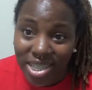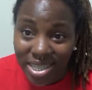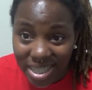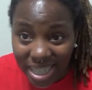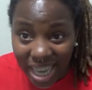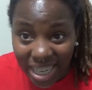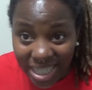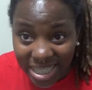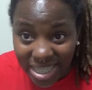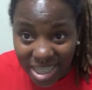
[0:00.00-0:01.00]
to not
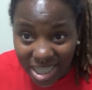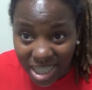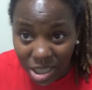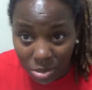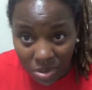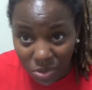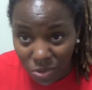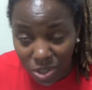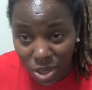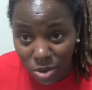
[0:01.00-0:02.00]
listen to him if
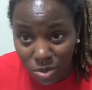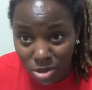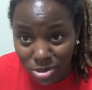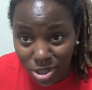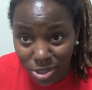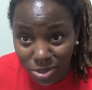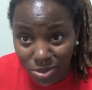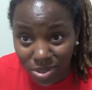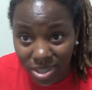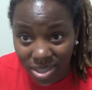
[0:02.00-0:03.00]
we don't want
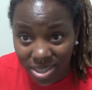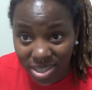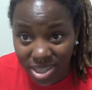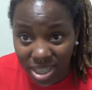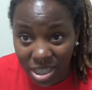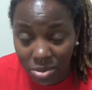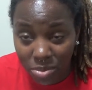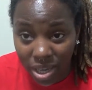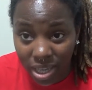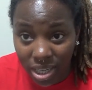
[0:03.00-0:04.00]
to and to keep
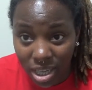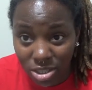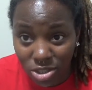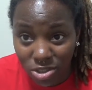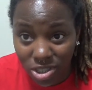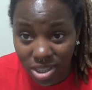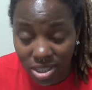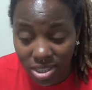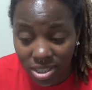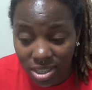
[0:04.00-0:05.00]
making our
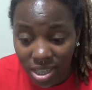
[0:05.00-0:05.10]
choices.